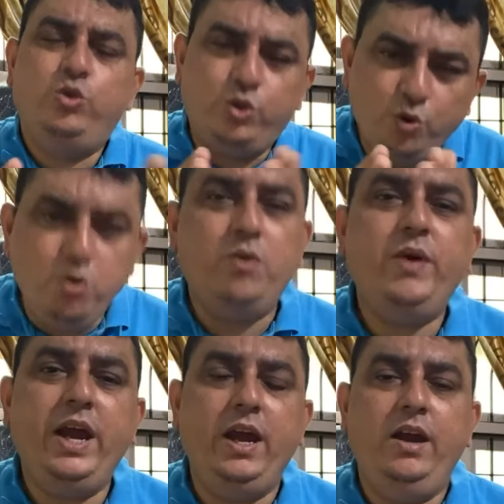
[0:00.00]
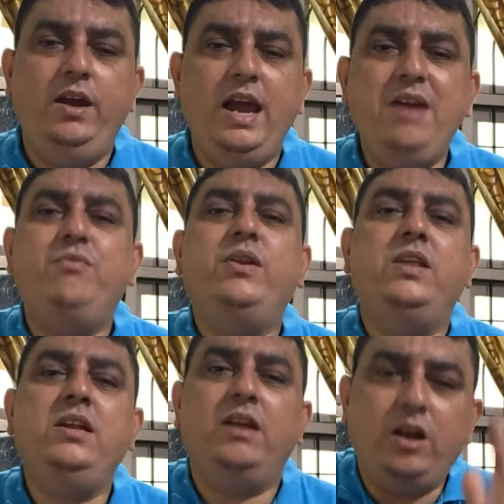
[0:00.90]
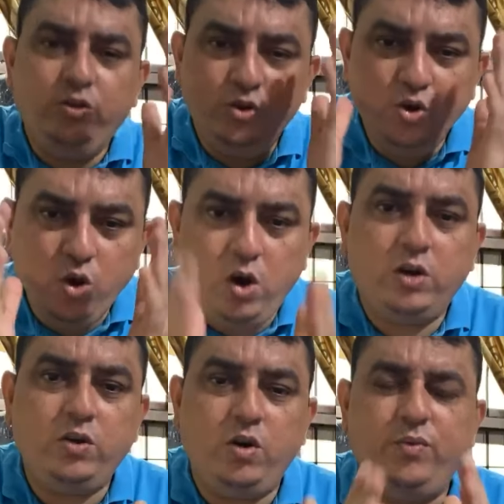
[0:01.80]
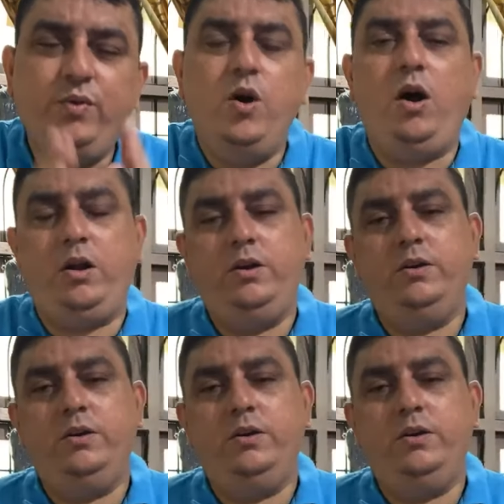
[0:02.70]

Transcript: Throw away everything that is not of God.